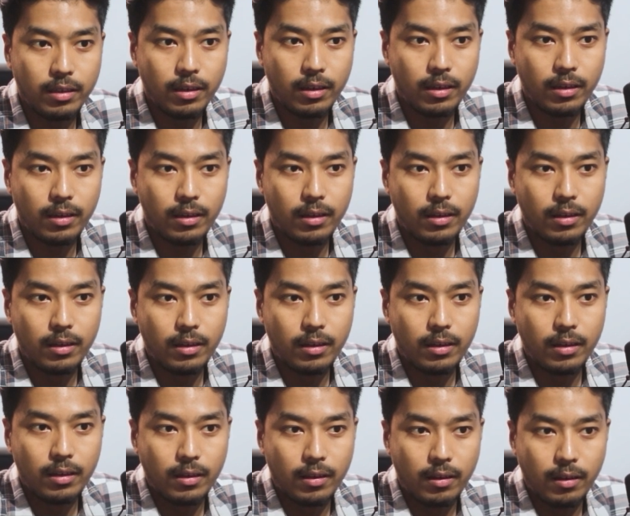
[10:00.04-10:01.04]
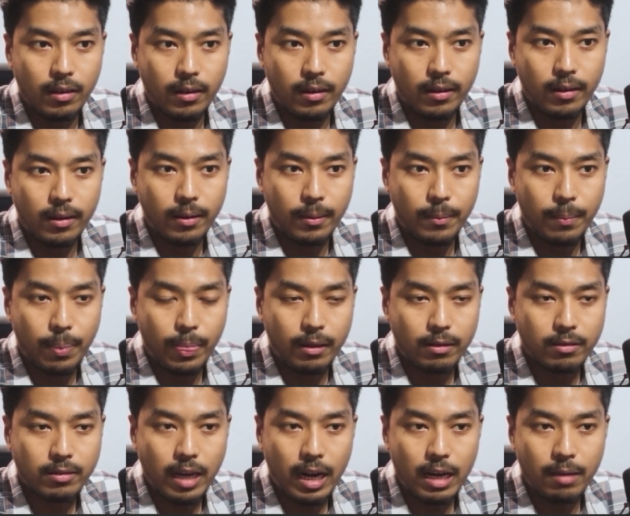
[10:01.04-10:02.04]
the
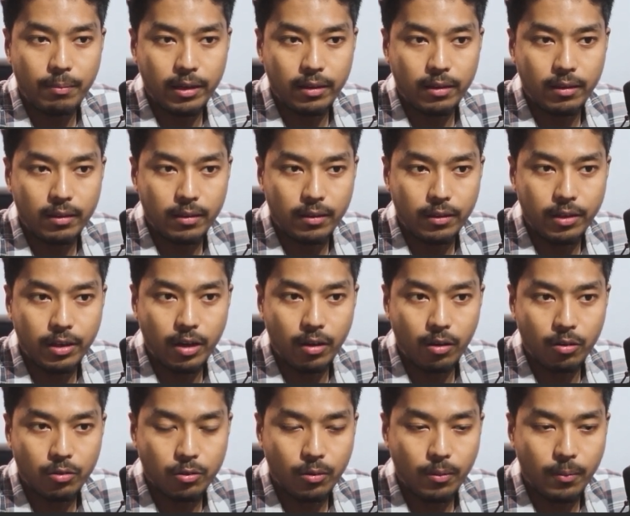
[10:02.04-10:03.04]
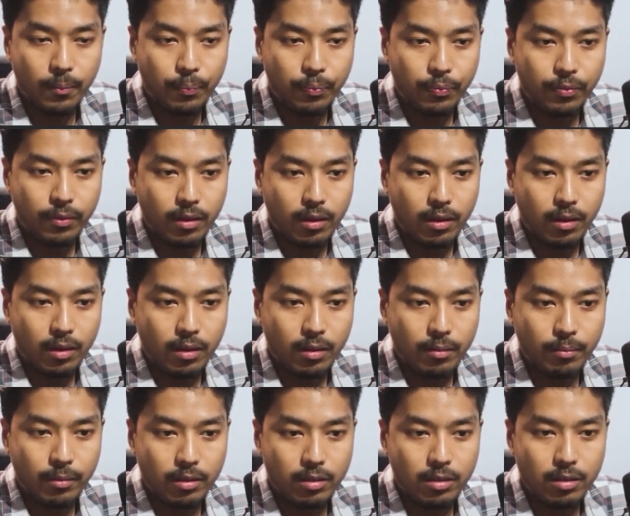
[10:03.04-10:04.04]
style panel here also,
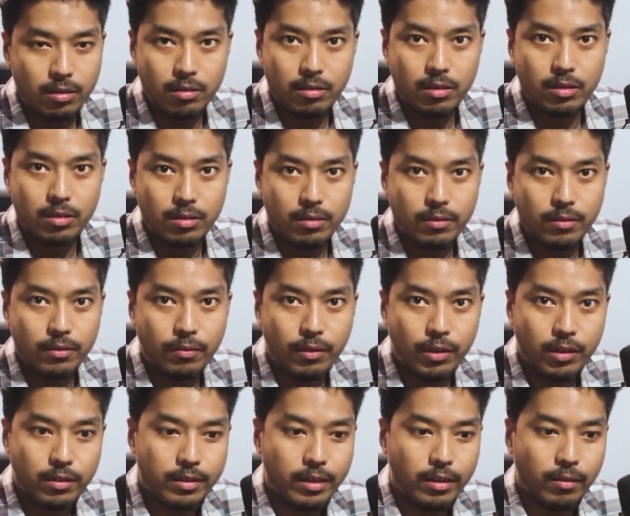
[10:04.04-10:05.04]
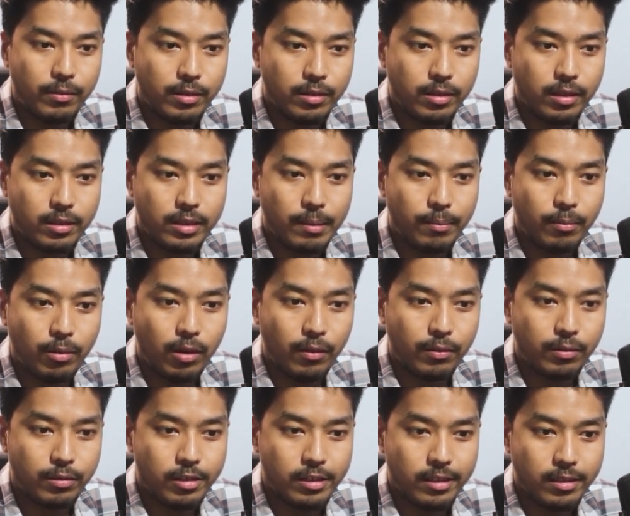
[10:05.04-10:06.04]
but this is just for the sake of this example of
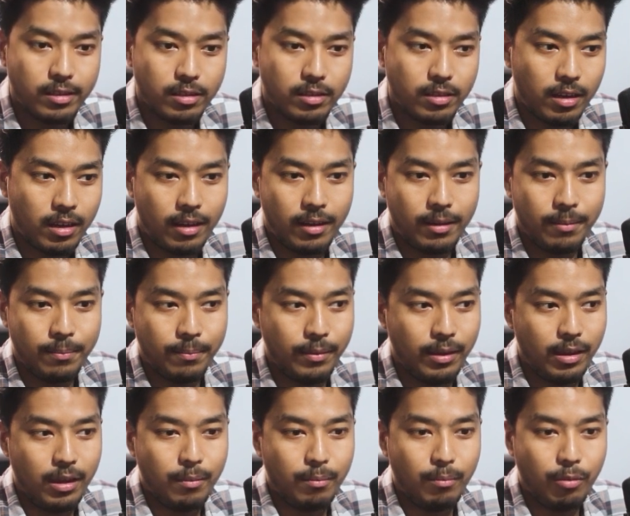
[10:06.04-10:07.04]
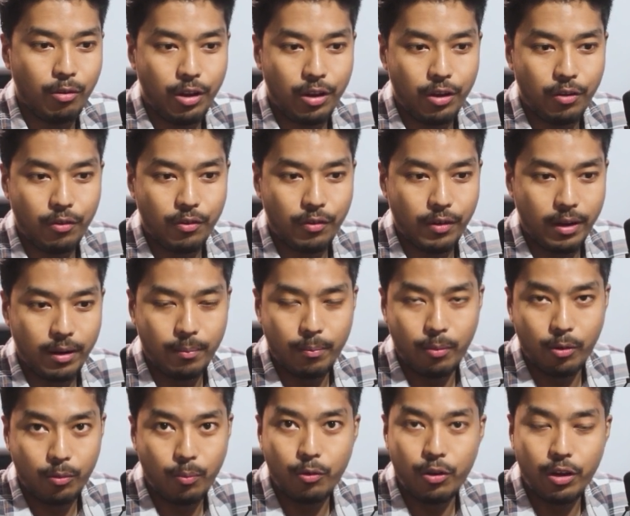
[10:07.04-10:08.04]
CSS. I am putting
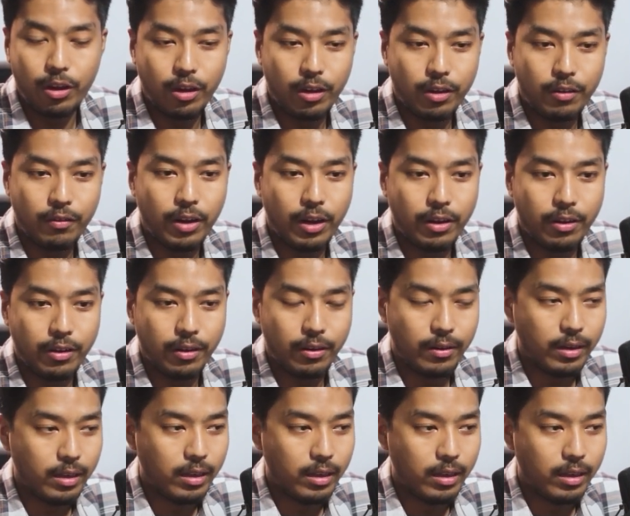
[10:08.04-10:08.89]
it right here.